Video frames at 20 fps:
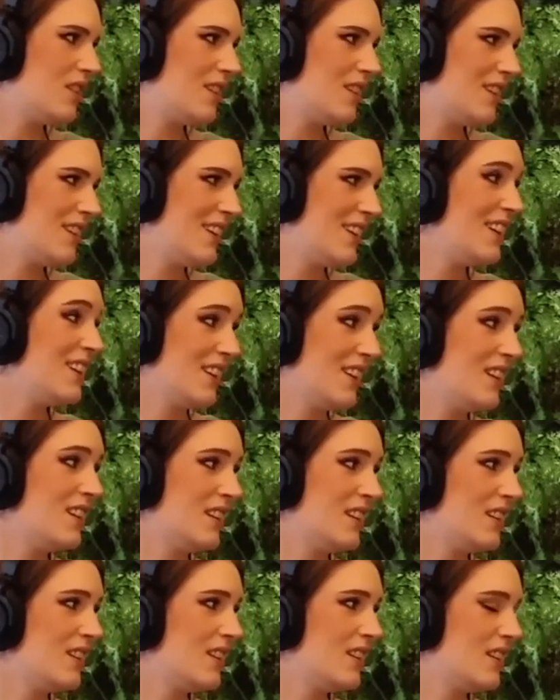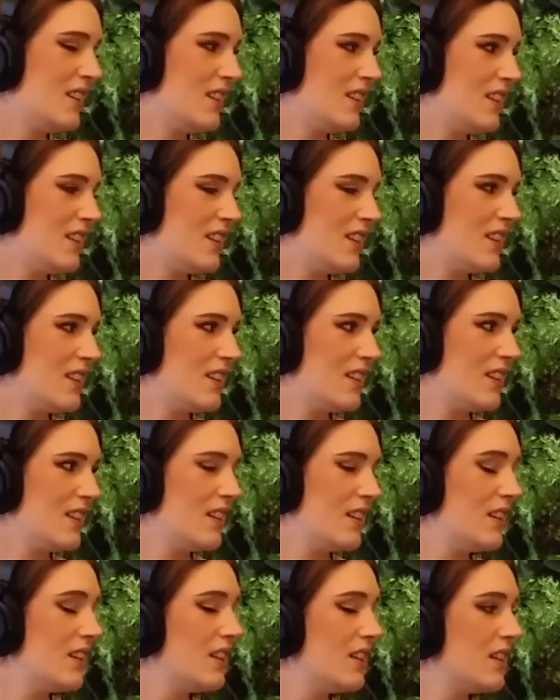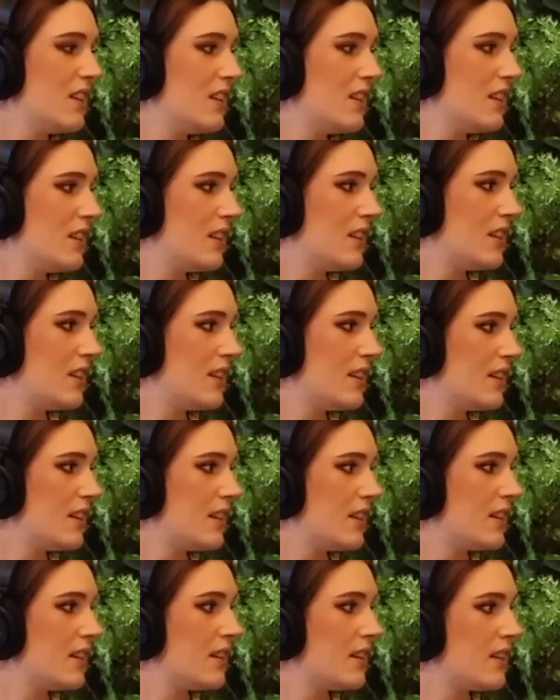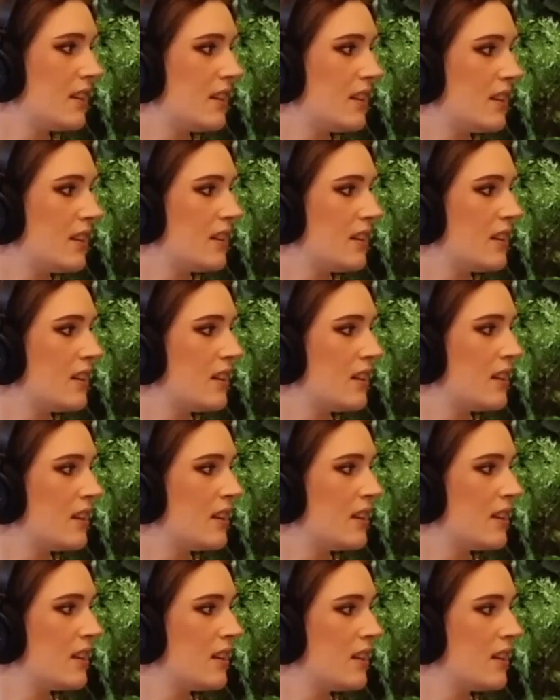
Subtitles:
No words are spoken by the person on screen.